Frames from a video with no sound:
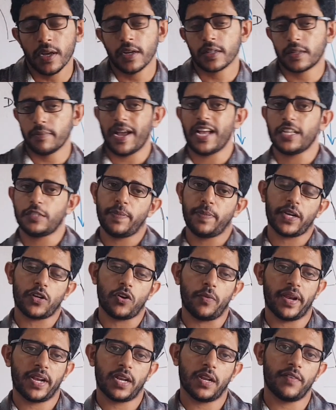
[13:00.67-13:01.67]
mass
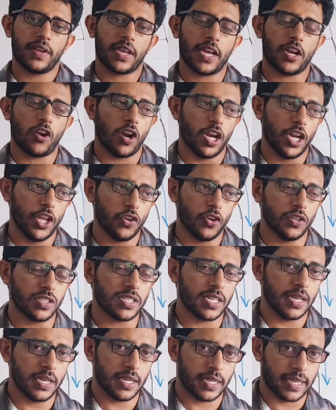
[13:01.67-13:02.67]
spectrometer we can only use
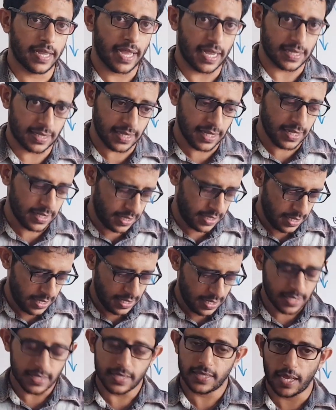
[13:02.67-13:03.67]
gaseous
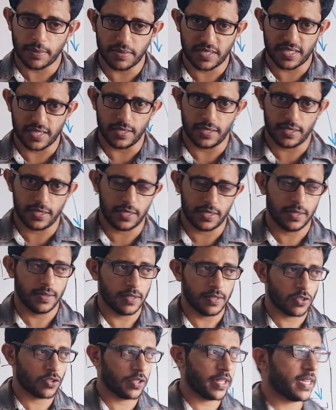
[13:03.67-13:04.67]
substances.
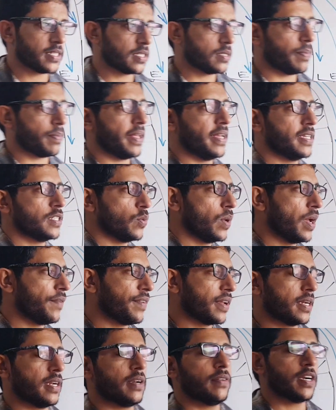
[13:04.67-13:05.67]
So, there is the place where we
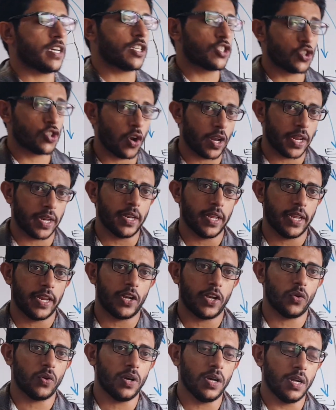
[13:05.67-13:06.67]
convert solid
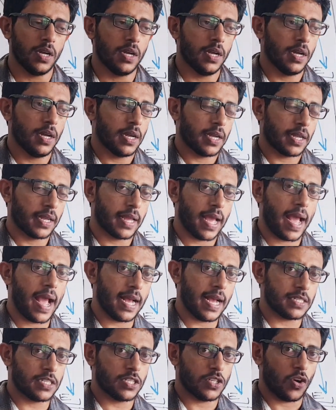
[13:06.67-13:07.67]
into a
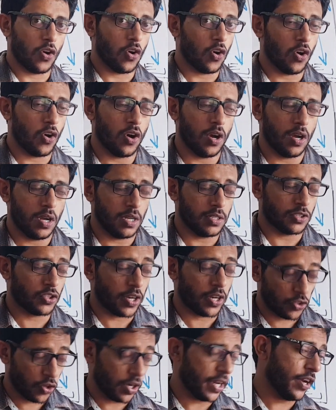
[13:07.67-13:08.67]
gas or
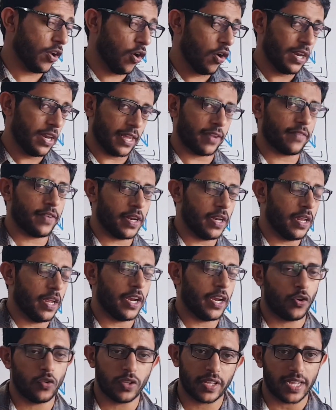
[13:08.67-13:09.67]
solid or liquid
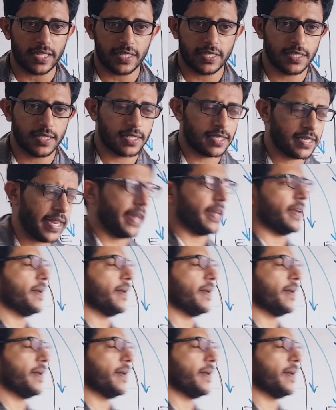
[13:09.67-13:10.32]
into the gaseous state.